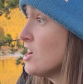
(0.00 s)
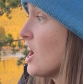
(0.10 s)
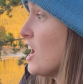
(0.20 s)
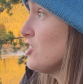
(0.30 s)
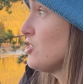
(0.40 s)

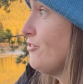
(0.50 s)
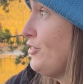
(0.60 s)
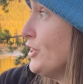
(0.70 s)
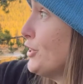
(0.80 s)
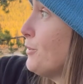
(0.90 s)
I should
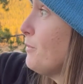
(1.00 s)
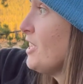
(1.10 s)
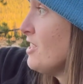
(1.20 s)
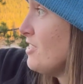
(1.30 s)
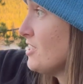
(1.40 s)
film
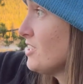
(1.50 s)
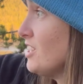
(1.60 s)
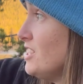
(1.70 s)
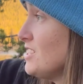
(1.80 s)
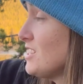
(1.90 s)
the
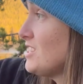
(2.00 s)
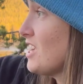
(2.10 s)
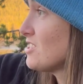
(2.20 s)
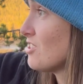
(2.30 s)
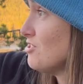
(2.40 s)
sun as it
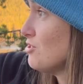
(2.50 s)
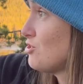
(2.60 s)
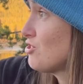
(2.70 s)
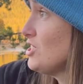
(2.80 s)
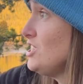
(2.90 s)
sets on those
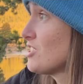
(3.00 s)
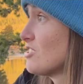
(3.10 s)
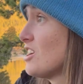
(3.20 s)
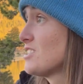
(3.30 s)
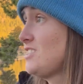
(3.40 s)
trees
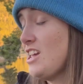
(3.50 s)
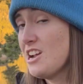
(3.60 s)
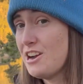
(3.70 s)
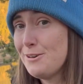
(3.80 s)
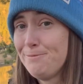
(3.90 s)
across
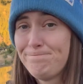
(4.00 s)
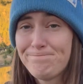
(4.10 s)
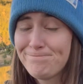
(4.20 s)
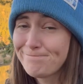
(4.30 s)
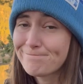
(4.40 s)
there.
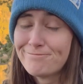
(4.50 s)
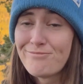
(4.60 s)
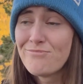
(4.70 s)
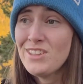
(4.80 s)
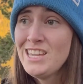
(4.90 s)

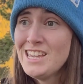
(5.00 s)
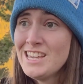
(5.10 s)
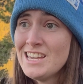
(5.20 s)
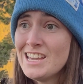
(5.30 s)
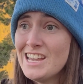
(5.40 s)

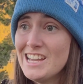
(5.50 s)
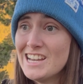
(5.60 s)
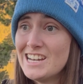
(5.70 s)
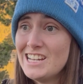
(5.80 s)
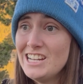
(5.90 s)

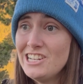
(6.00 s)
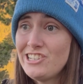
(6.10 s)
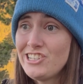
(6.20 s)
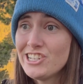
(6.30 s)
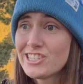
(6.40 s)
And
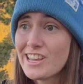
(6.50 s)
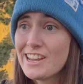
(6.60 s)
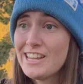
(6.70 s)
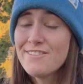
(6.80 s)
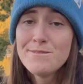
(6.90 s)
it's just
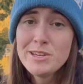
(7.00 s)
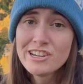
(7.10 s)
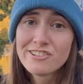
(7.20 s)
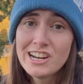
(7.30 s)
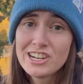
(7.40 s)
given me a
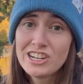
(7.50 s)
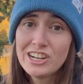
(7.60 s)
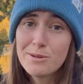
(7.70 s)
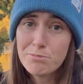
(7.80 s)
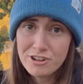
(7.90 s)
greater
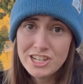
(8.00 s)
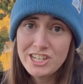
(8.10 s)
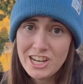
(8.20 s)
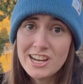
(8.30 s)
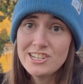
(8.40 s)

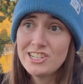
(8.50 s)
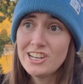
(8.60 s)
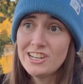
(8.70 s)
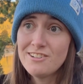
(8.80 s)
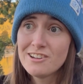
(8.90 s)

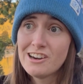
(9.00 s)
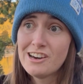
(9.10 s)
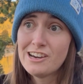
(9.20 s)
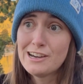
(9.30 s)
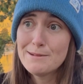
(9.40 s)
appreciation.
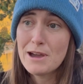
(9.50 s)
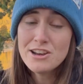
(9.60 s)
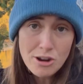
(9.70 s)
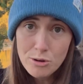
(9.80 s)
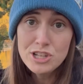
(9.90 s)
I
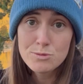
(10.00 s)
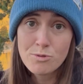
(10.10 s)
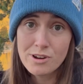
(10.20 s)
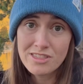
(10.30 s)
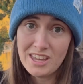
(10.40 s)
notice
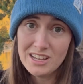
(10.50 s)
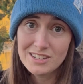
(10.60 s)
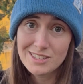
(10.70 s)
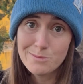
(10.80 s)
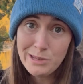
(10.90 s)
more
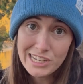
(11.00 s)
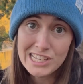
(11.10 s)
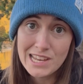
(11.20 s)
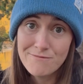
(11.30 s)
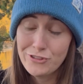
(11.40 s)
things
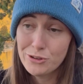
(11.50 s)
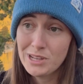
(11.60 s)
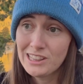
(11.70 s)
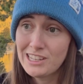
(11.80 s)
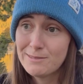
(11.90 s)
because I'm
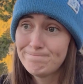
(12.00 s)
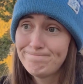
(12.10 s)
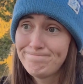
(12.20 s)
filming them.